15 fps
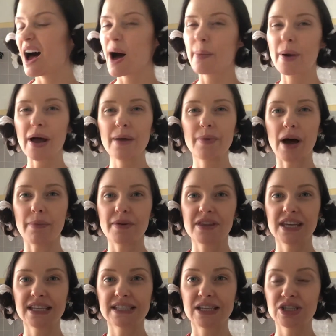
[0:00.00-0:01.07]
I'll probably pop in
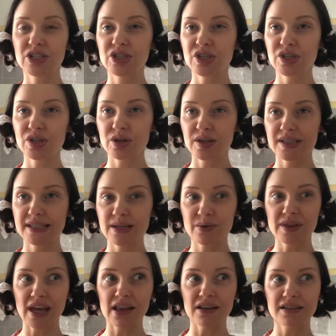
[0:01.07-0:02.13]
the extensions just so you can see
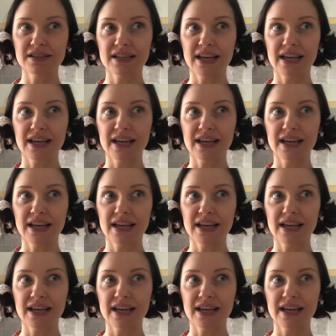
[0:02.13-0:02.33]
what that looks